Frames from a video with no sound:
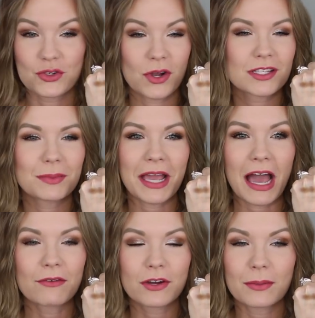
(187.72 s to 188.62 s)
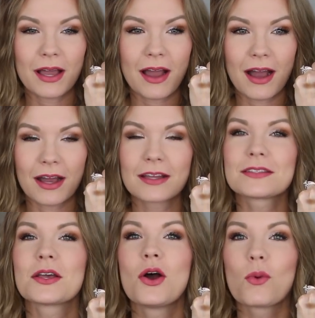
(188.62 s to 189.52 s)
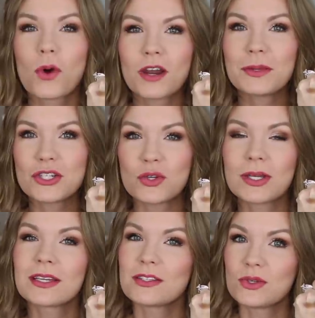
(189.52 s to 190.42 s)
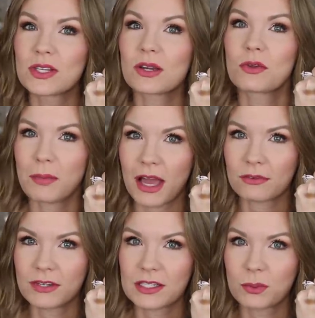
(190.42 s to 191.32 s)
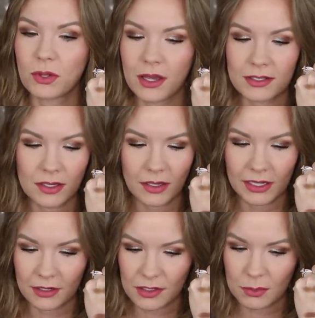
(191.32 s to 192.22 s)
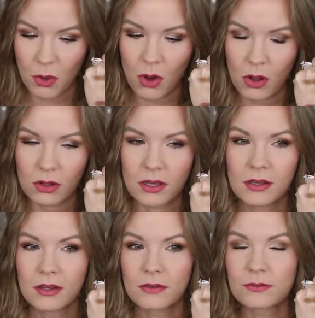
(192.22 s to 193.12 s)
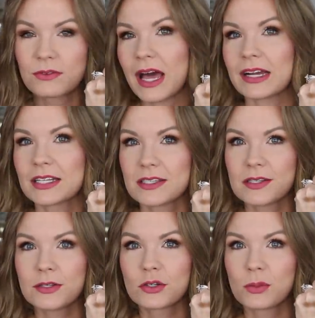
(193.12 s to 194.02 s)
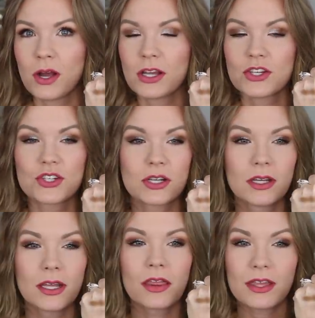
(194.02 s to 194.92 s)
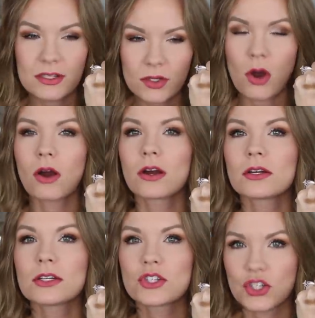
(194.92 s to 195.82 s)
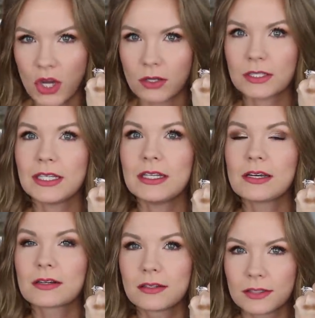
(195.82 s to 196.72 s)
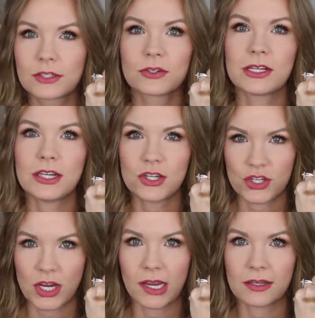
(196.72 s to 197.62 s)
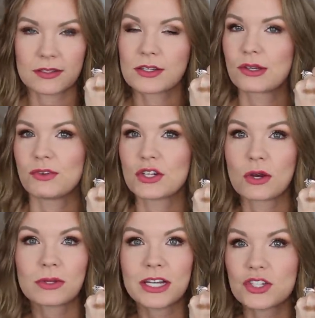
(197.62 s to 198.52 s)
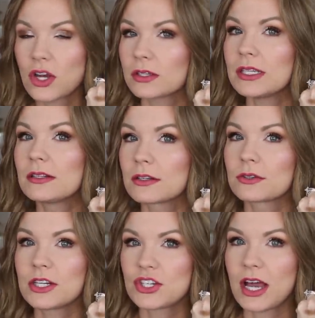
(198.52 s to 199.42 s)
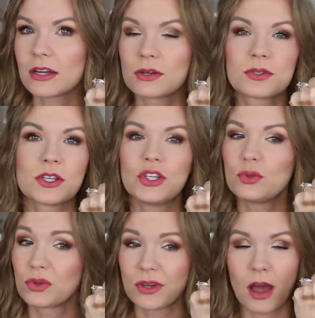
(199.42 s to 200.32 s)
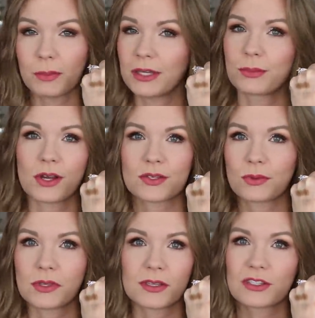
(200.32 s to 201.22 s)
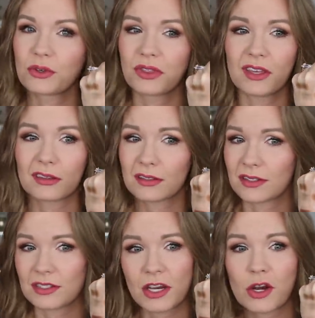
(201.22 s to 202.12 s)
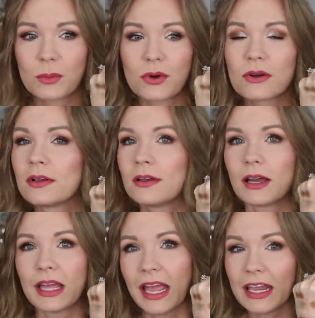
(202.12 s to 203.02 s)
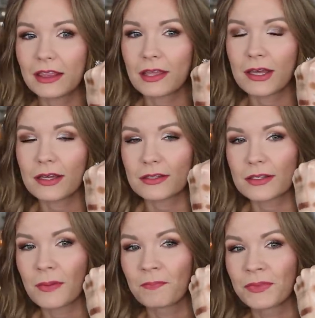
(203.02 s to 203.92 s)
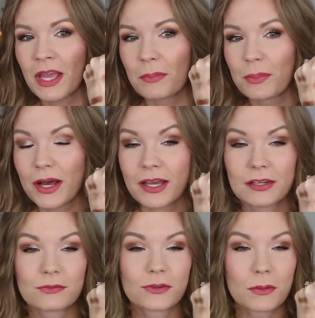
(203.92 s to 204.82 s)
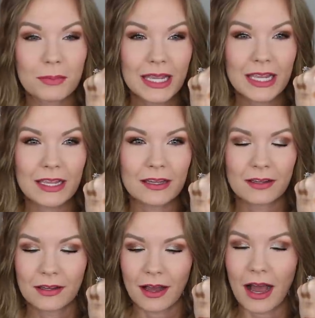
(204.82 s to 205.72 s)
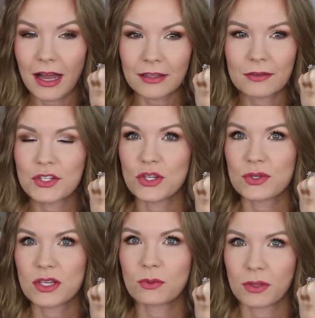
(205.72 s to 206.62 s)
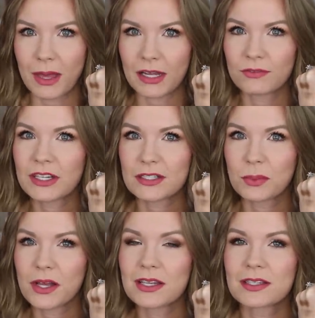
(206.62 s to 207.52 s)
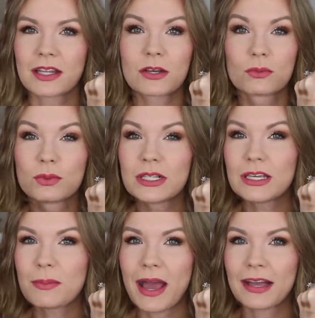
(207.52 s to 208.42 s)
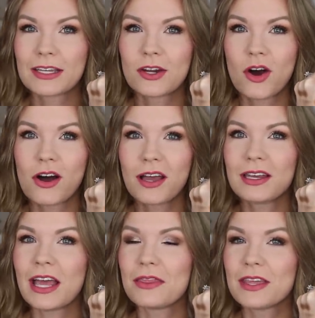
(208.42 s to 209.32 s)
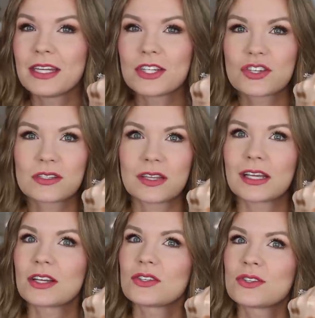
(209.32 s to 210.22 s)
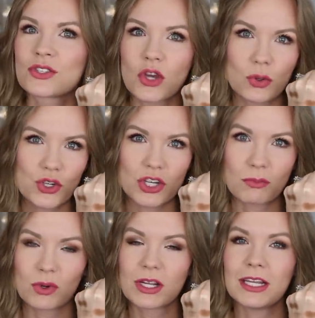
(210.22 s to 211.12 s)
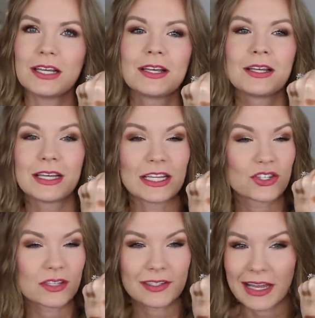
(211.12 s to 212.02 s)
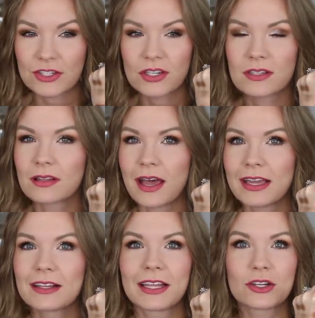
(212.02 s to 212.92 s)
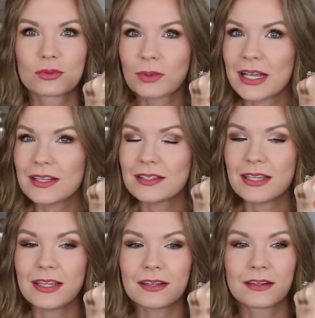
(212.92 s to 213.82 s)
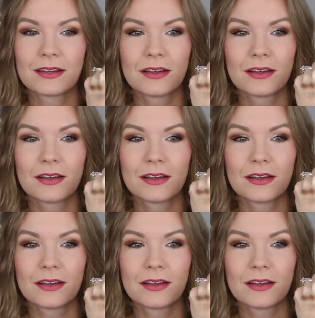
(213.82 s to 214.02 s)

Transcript: Trust me, I have it on my eyes. What I've been doing is using it with MAC Fix Plus and like a small flat concealer brush these are chunky, glittery shades. So if you don't like chunky, glittery shadows, you will not be impressed with this. You'll think this is terrible, I hate this. But for me, I love to use it with MAC Fix Plus and like really pack it on and then it's just like so shimmery. It just catches the light like crazy.